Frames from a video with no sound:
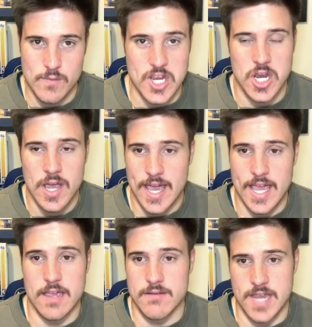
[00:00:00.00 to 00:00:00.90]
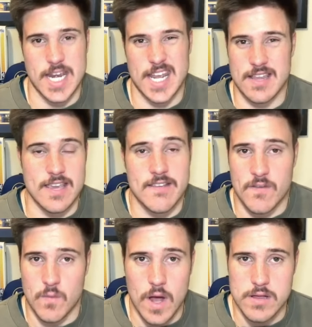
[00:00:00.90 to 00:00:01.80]
which he technically is
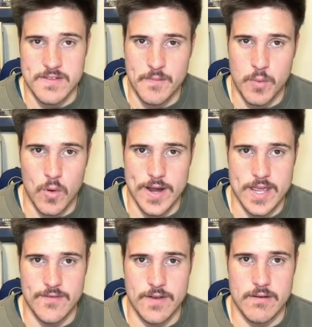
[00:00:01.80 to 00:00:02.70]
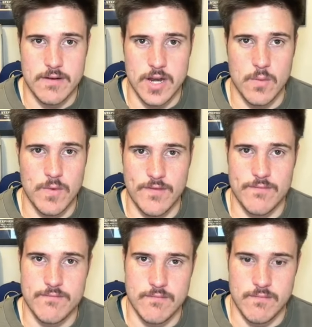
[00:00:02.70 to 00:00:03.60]
as well at this point, given, you know, we've
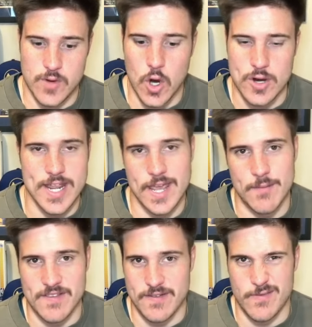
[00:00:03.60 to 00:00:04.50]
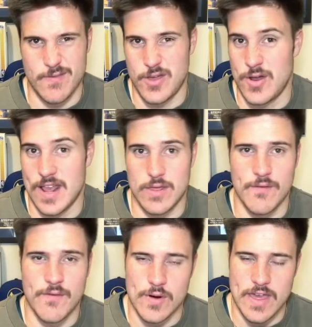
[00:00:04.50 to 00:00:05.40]
noted him as the 13th or
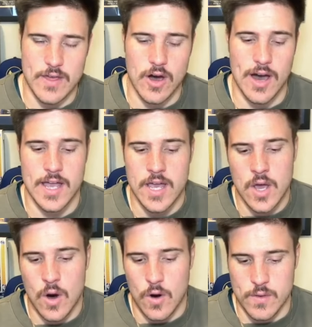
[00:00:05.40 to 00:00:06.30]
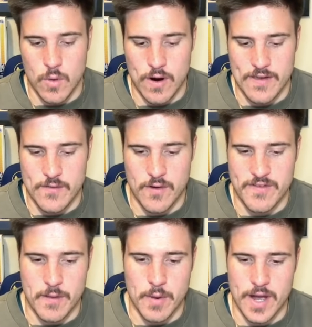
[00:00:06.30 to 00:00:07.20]
14th guy on the Warriors
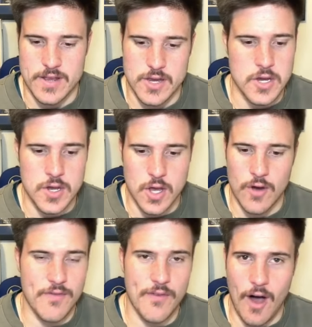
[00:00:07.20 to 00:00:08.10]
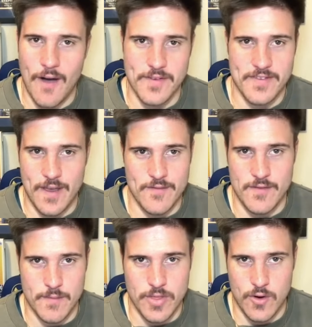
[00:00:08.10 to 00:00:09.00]
roster. But you go 5 of 7
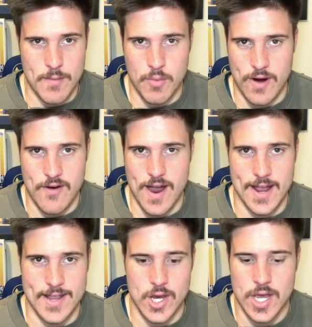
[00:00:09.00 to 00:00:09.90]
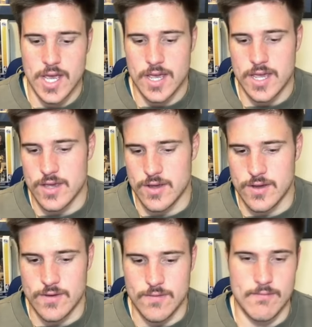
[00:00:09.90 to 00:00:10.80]
from 3-point range,
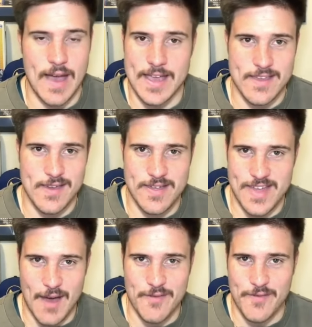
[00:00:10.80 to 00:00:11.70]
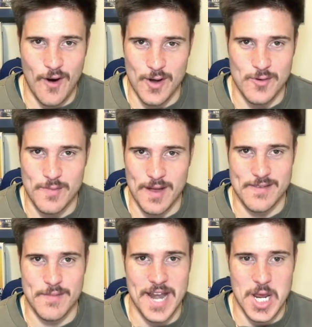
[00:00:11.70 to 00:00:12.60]
you make that final
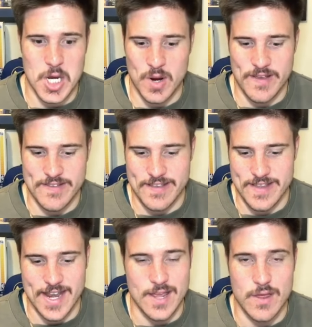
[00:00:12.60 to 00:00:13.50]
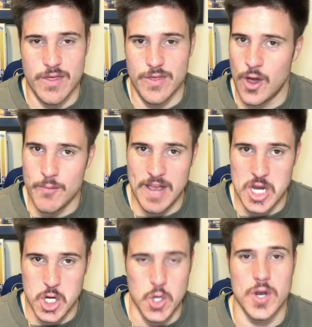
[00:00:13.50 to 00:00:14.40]
buzzer beating shot as you did. You're the third
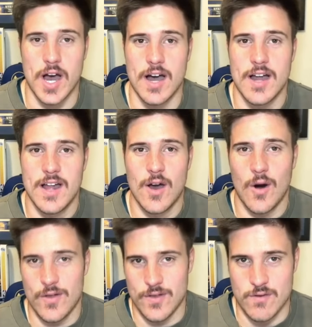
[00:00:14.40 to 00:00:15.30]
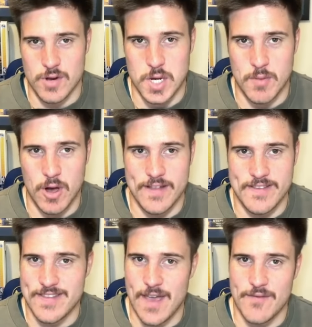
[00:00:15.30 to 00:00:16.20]
best shooter on the roster behind
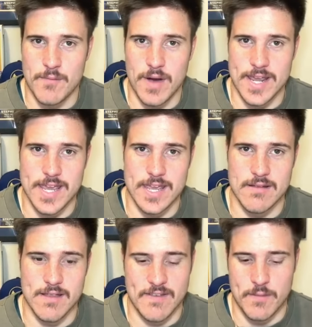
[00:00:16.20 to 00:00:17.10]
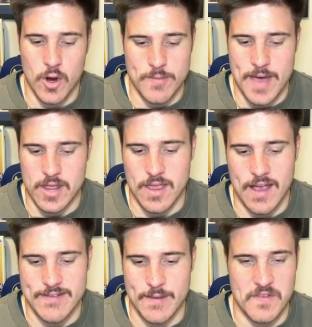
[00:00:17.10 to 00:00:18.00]
Steph and Buddy Hield. I spoke about it in the
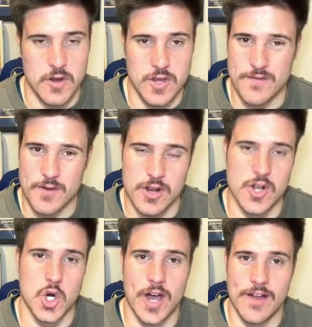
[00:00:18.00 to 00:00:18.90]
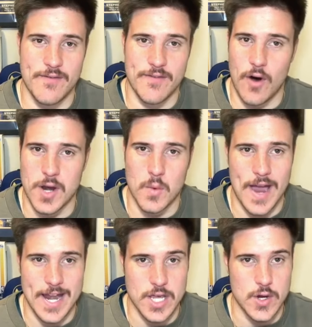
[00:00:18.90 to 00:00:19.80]
last episode. You've got to try and find a
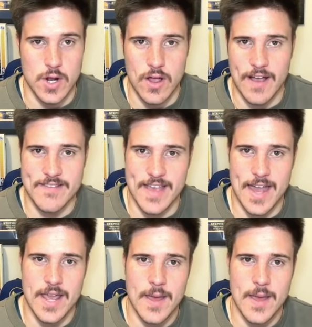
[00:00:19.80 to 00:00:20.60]
way to utilize that.